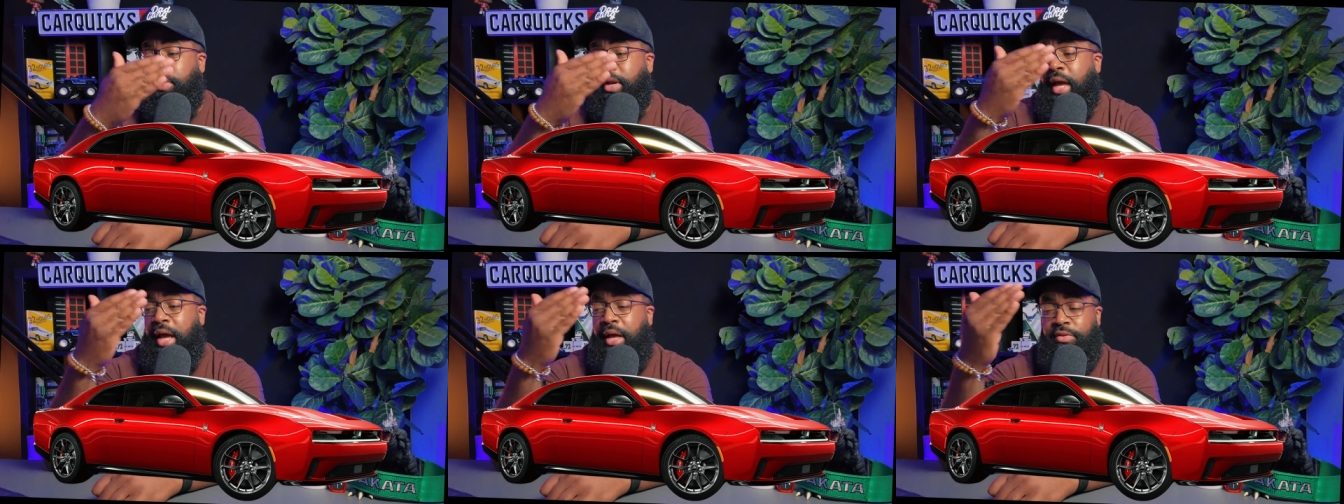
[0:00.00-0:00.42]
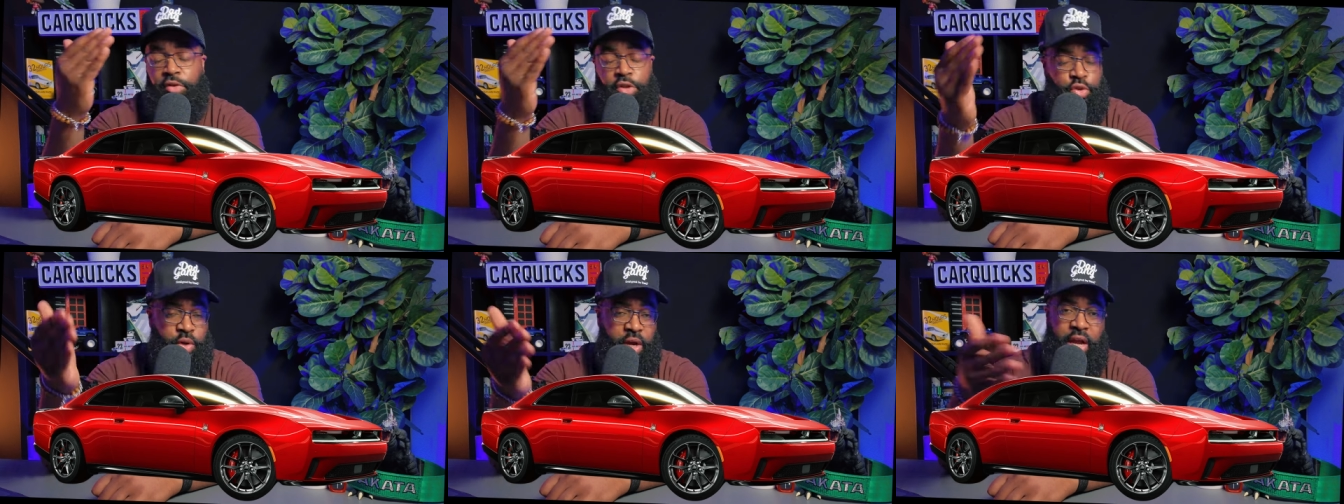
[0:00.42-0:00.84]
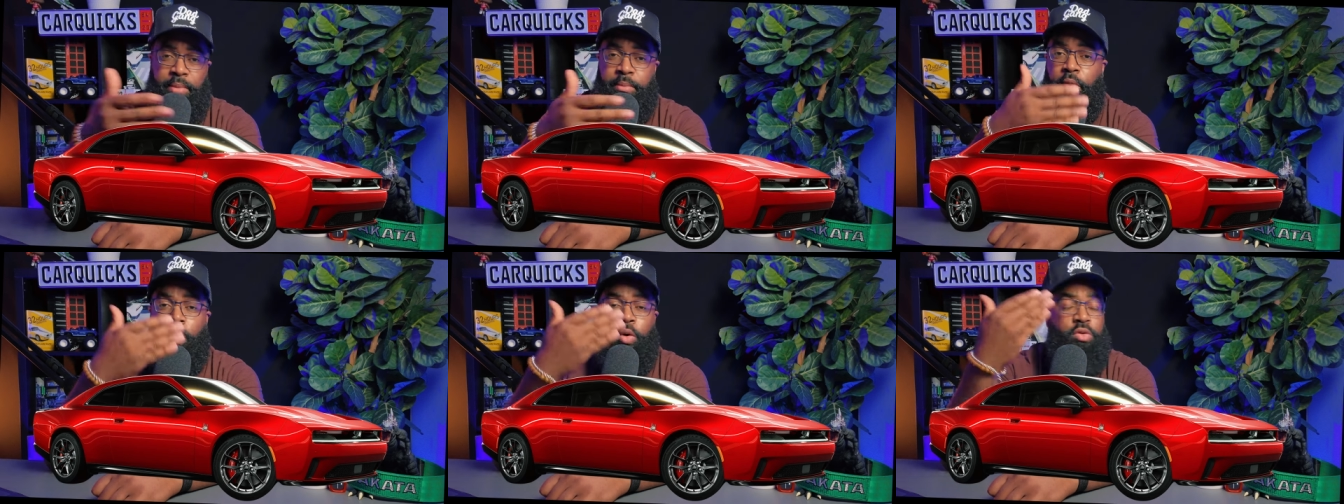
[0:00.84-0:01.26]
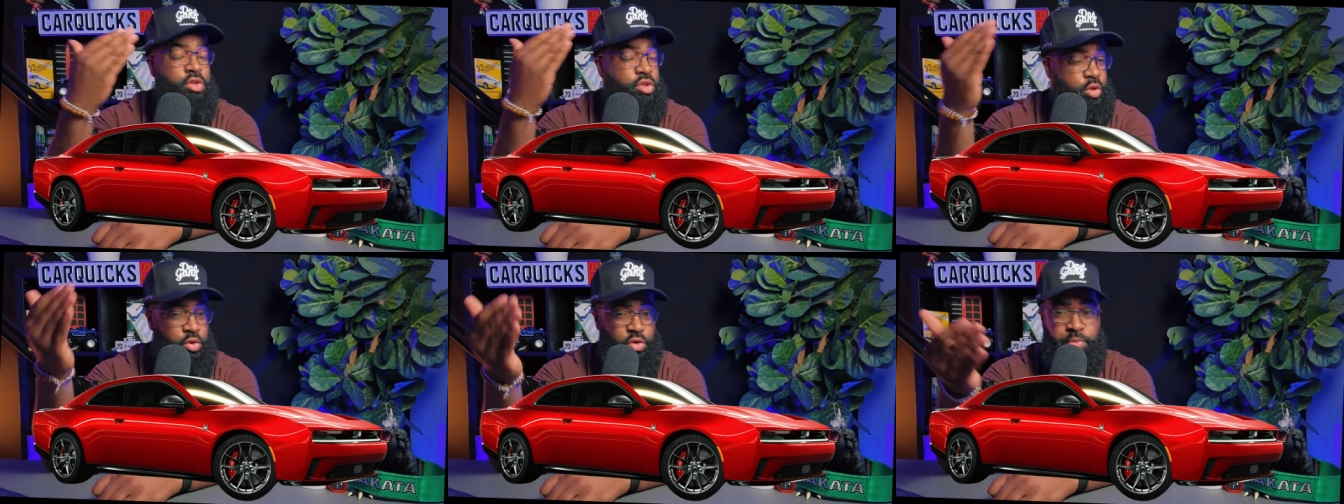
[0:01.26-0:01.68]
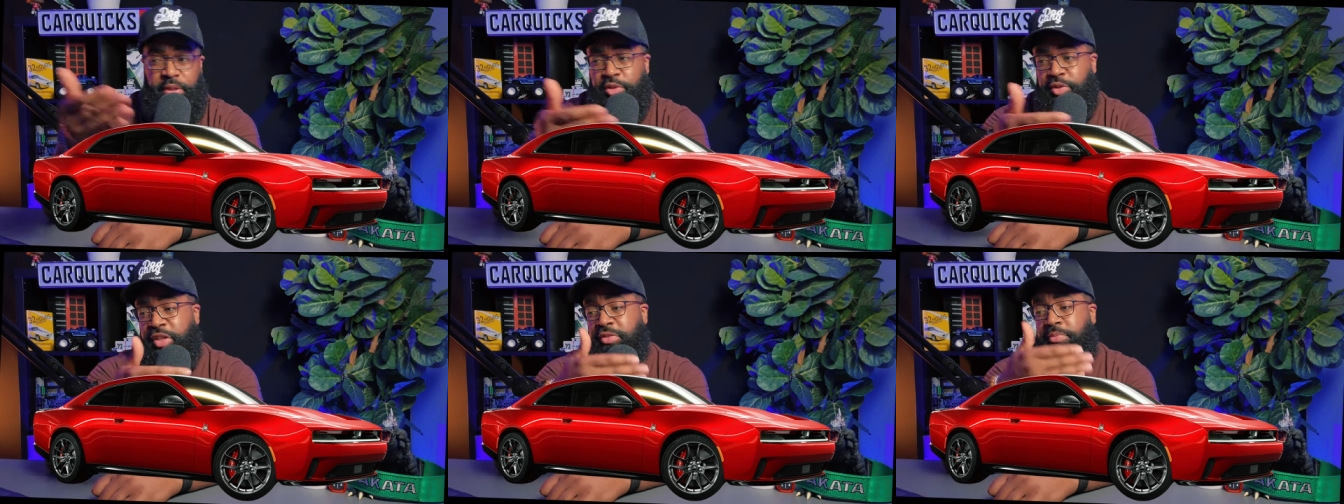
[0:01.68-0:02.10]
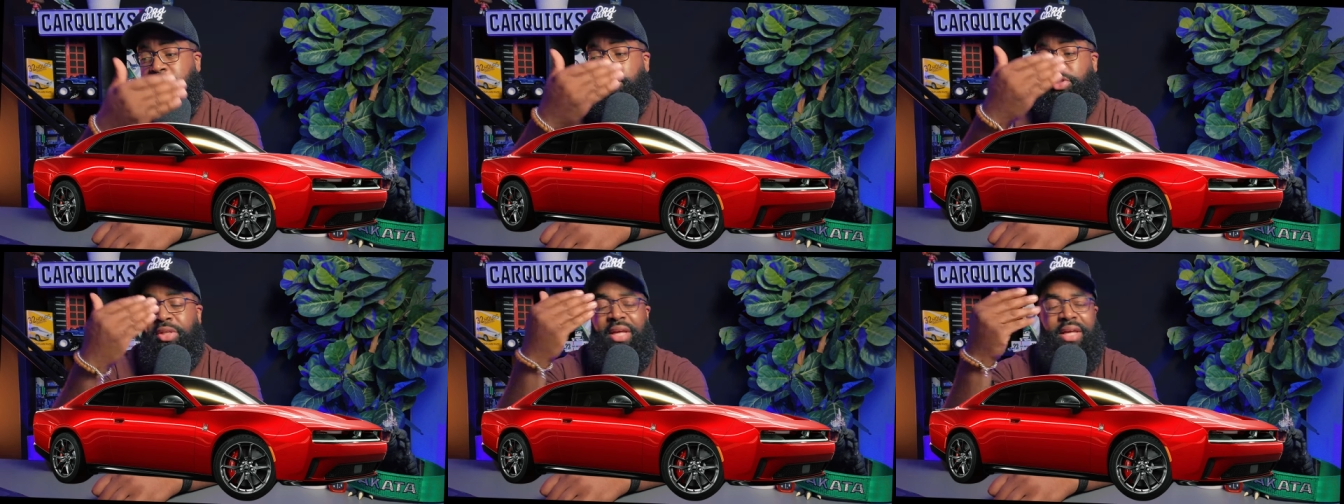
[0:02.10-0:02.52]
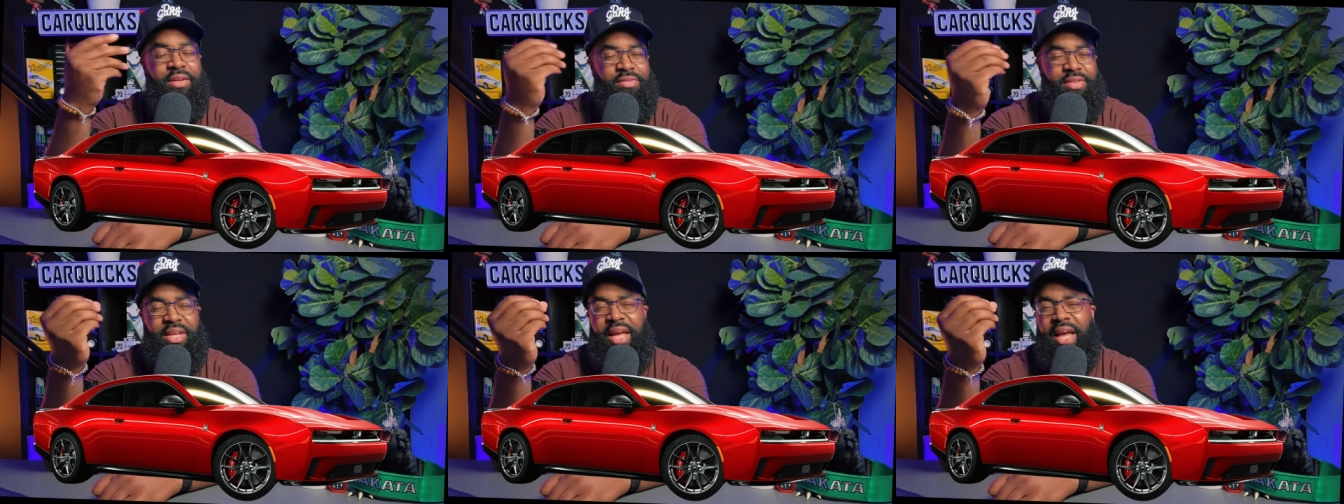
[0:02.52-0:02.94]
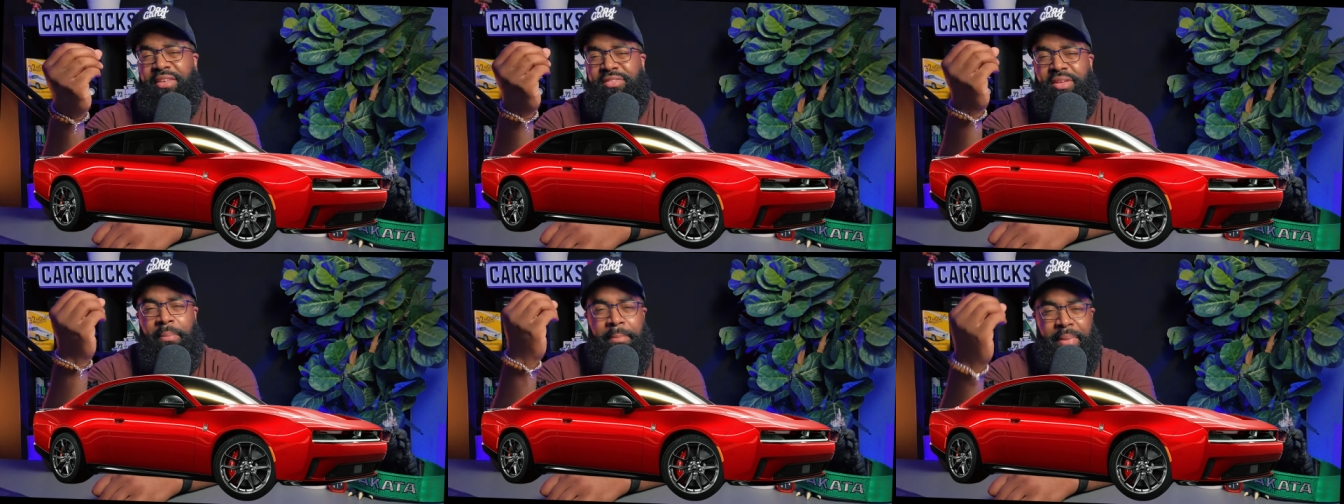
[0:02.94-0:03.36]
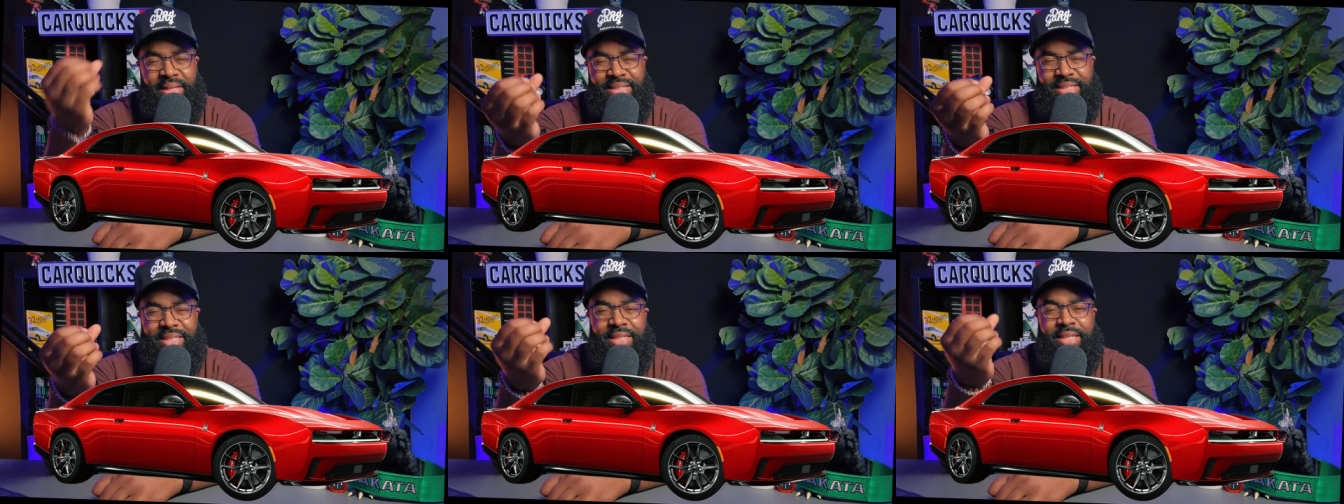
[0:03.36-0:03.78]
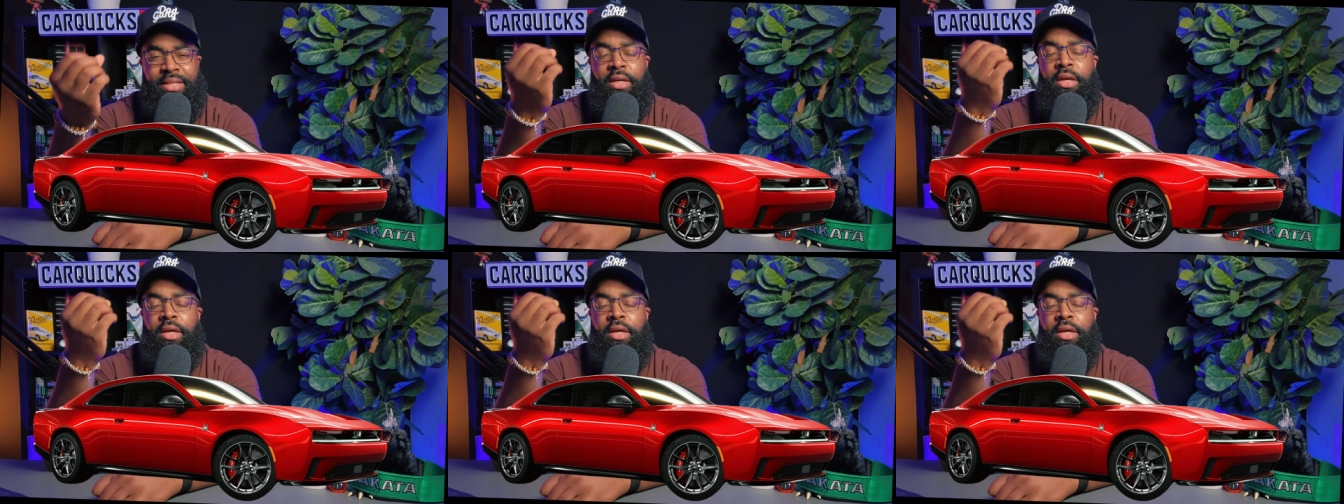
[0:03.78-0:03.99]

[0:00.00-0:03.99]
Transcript: It has the drag mode, the two-speed transmission, and it said it has the ability,